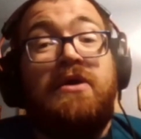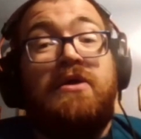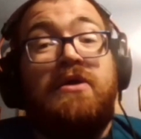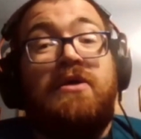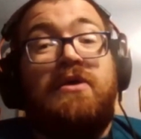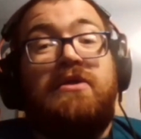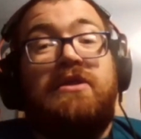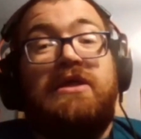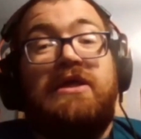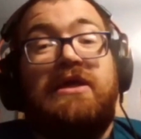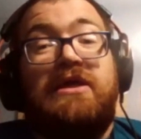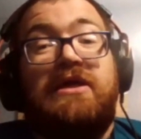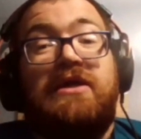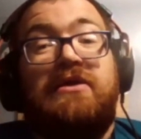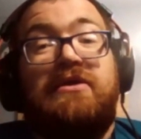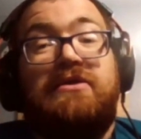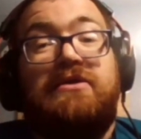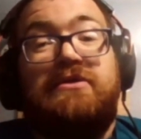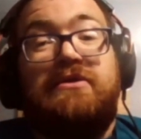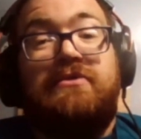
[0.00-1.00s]
the
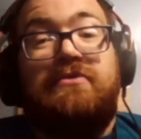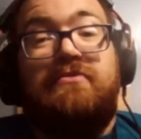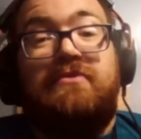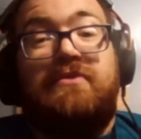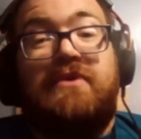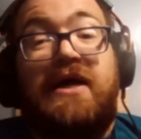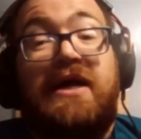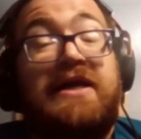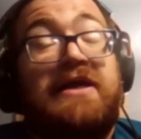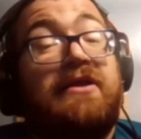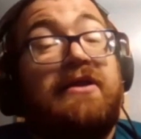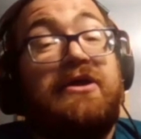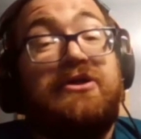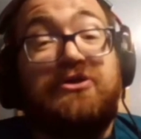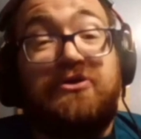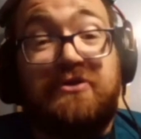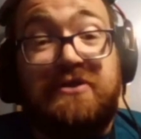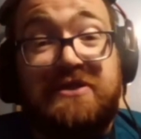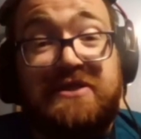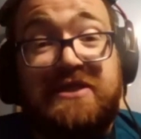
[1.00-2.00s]
ideological
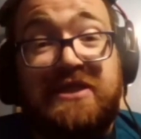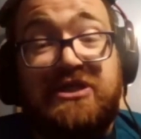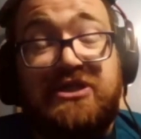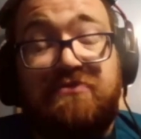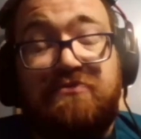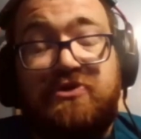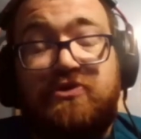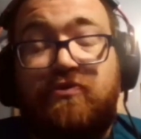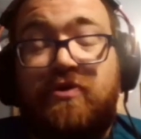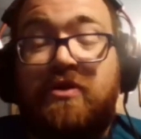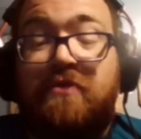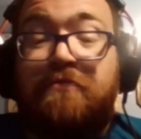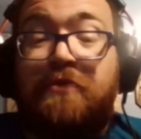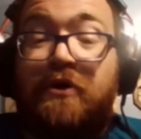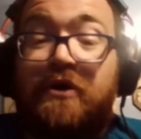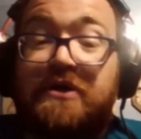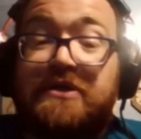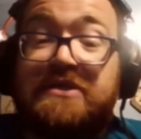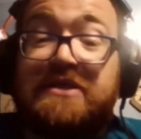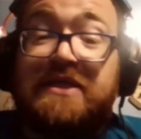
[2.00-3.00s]
distinction between the parties
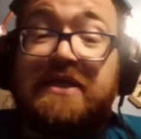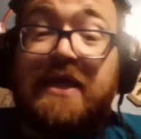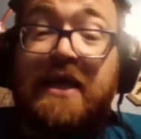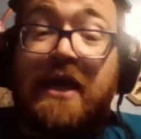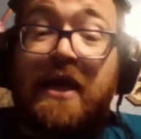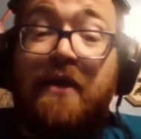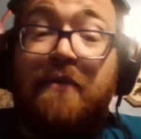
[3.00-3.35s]
today.